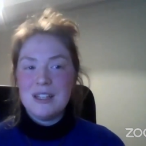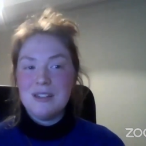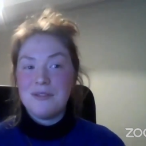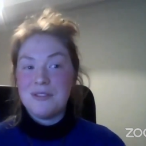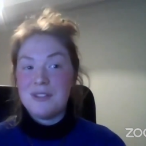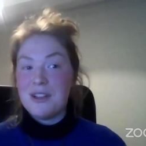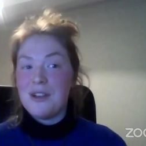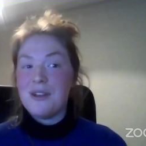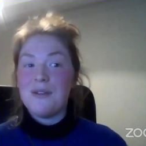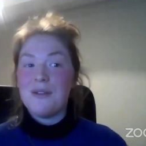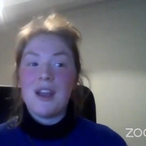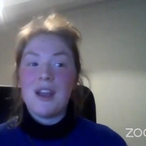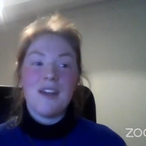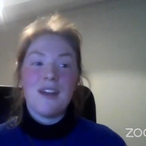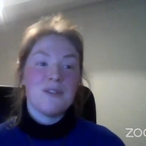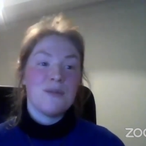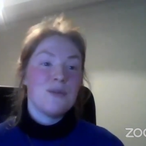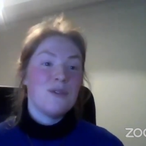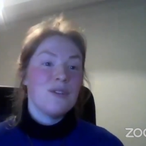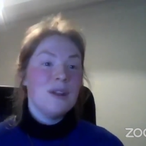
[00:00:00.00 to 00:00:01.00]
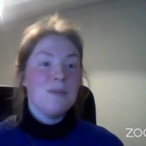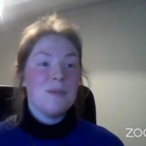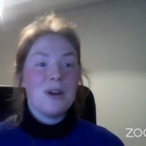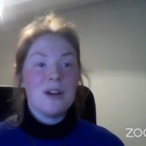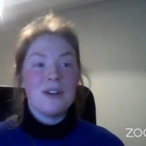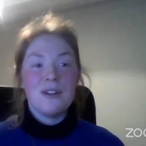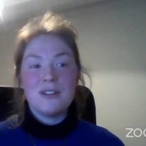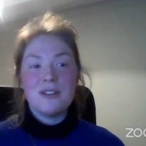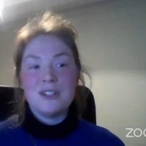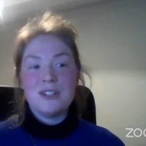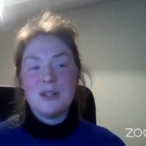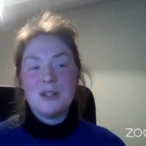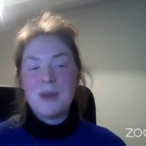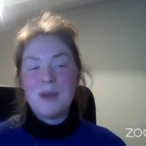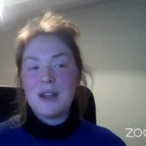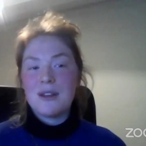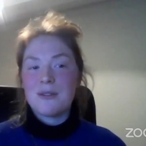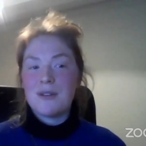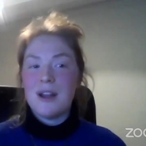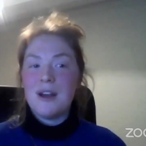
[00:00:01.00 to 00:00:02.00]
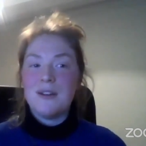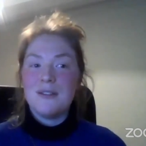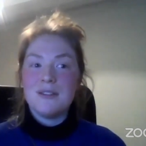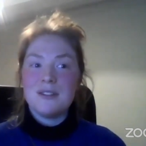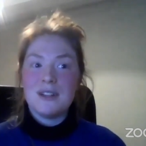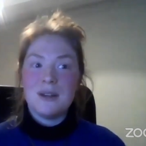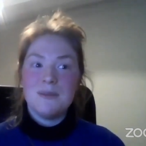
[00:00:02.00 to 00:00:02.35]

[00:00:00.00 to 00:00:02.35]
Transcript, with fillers: Even though I have a marine biology background,